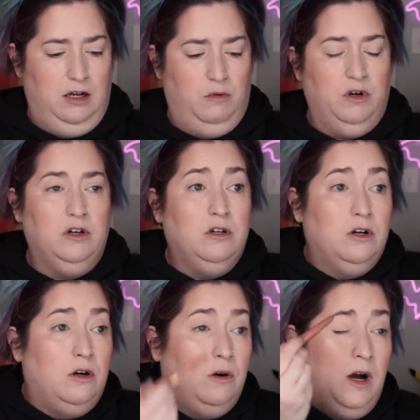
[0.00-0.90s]
we're going to
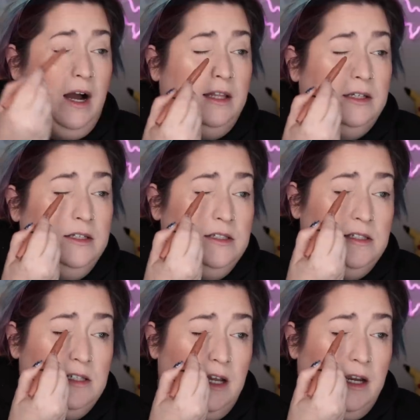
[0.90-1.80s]
go
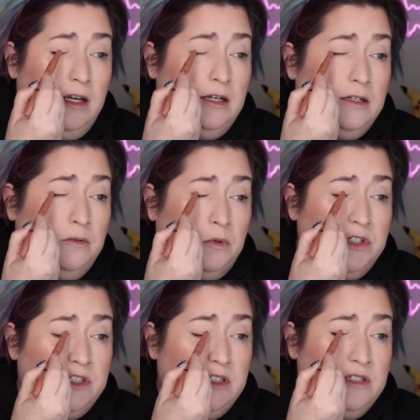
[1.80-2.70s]
eyelids and we're
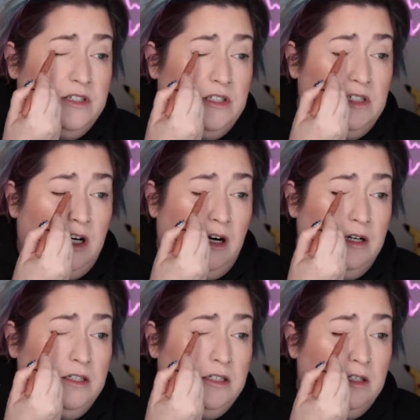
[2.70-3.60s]
just going to
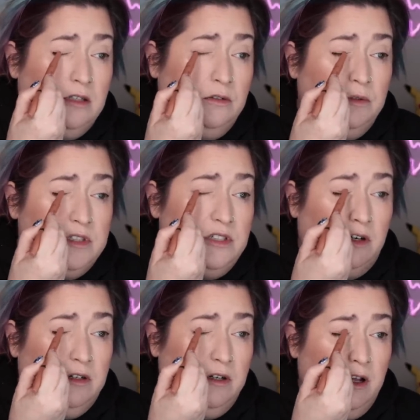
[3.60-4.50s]
start. Ooh, it's
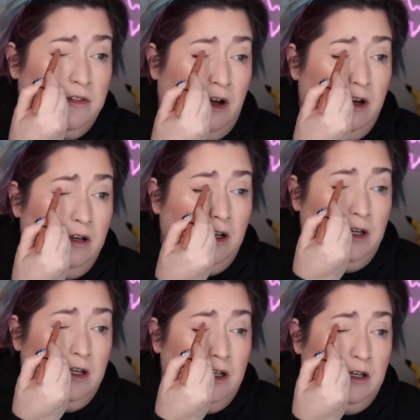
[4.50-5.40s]
darker than I thought.
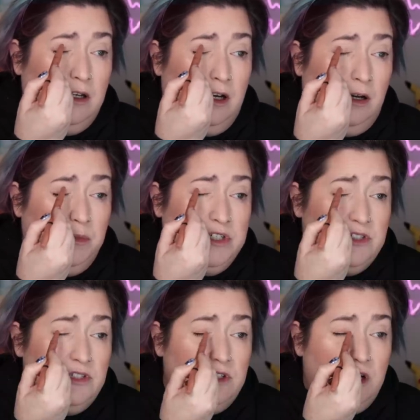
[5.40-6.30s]
I'm going to
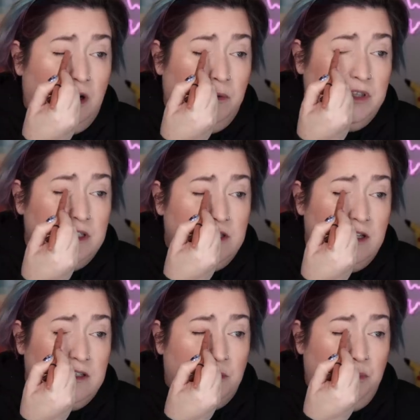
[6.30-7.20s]
start with this
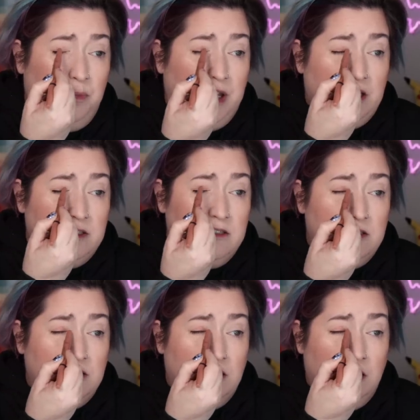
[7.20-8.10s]
as a
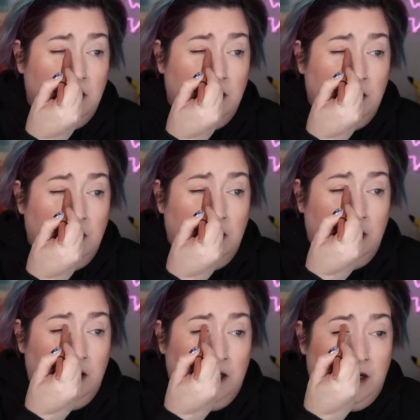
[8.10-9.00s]
base
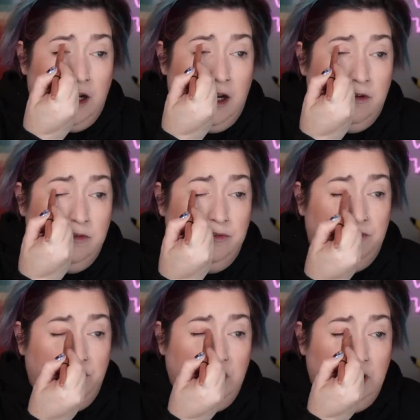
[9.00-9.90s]
and I have a
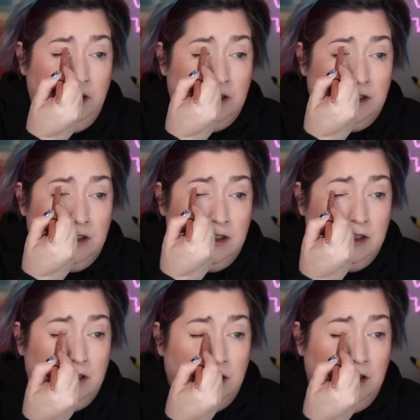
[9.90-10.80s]

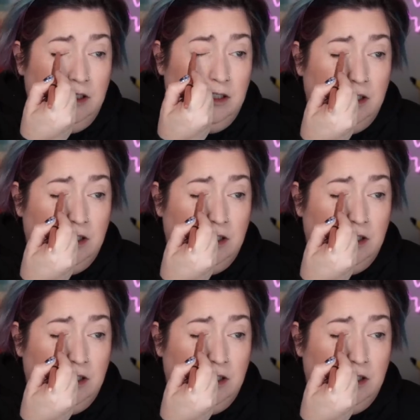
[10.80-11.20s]
feeling